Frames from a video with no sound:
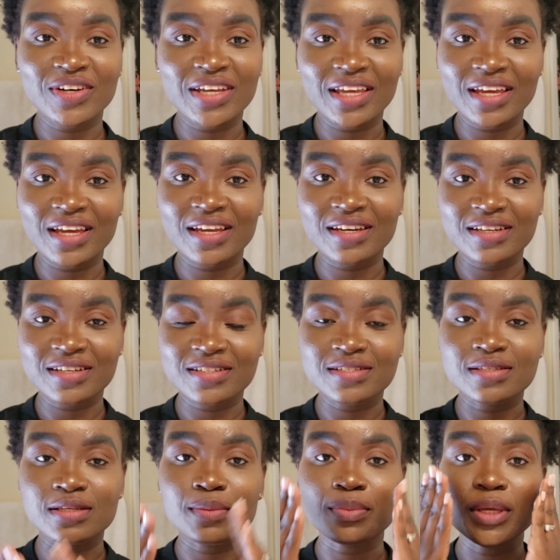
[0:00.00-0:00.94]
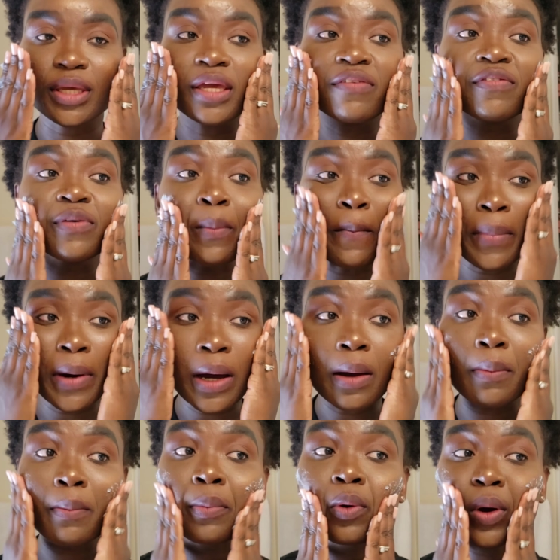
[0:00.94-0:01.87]
again because they be giving
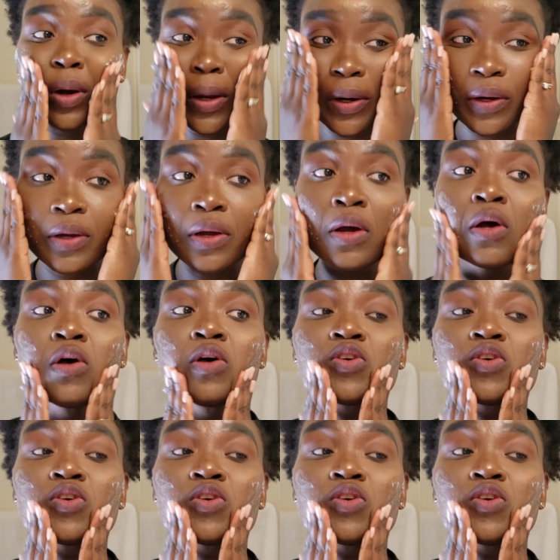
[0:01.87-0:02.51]
bomb product.